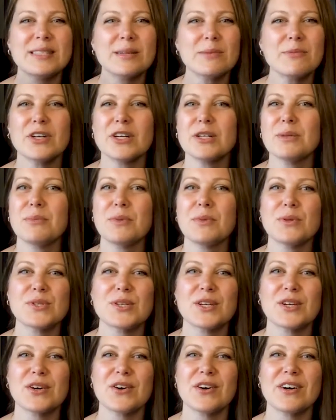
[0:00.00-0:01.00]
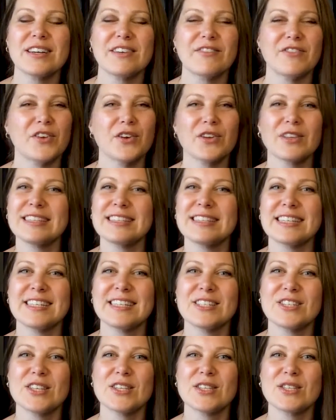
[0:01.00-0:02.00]
some good music on if you're listening
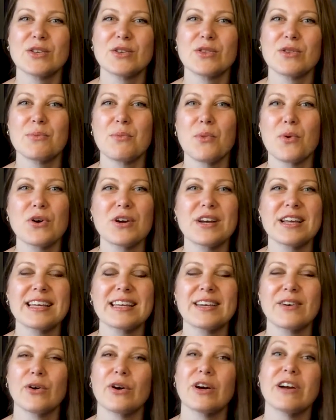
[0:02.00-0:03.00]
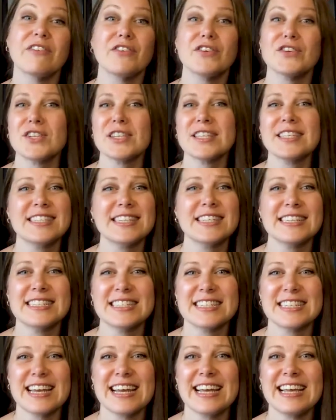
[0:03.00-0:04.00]
to this in the morning, or if you're listening
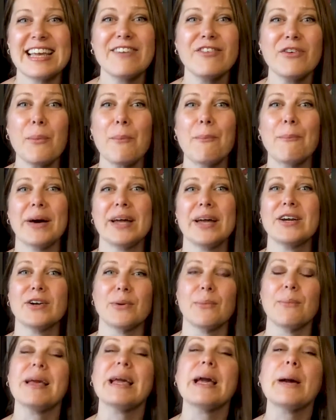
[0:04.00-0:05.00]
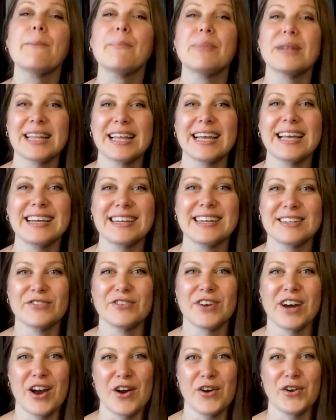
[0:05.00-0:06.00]
tonight, even better, make a plan for
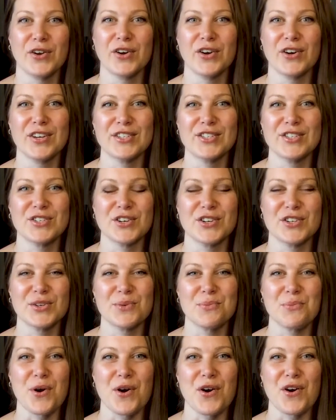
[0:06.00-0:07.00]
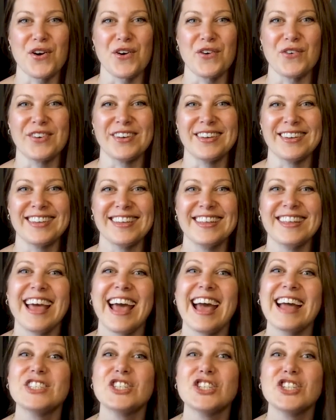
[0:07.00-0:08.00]
how you're going to start tomorrow
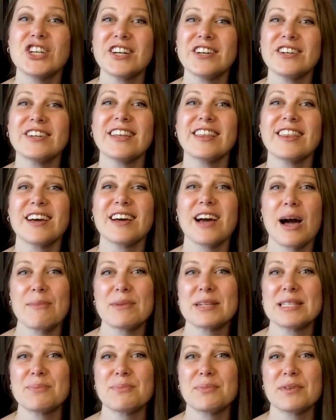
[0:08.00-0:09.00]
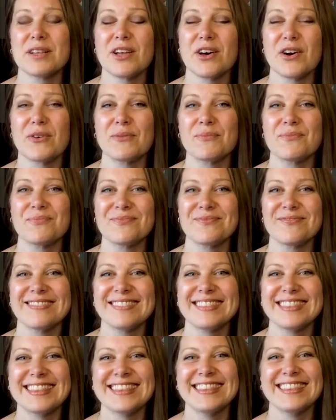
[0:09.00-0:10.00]
and share it in the comments below.
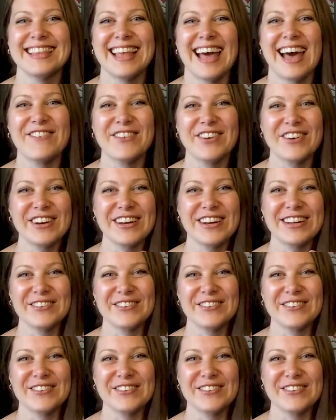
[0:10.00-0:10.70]
Have a great